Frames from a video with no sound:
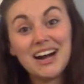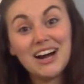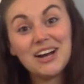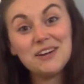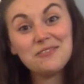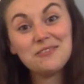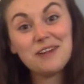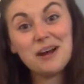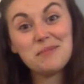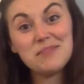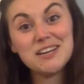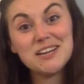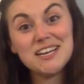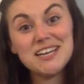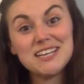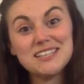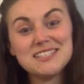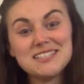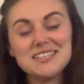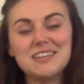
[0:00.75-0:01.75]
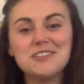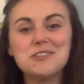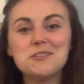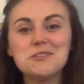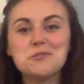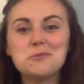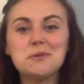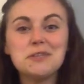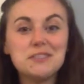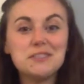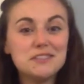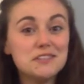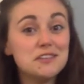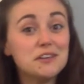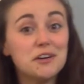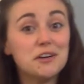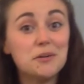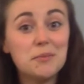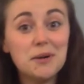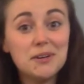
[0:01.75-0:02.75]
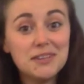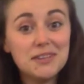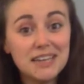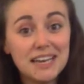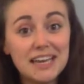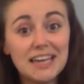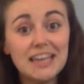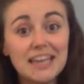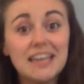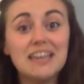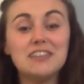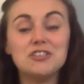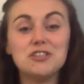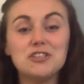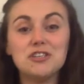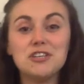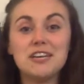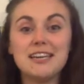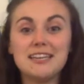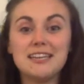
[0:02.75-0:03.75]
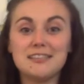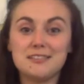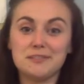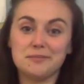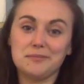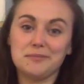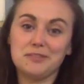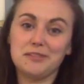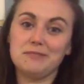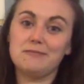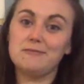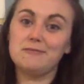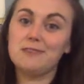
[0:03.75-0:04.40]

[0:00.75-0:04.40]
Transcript: Hi Rabbits, I just wanted to come on here and share something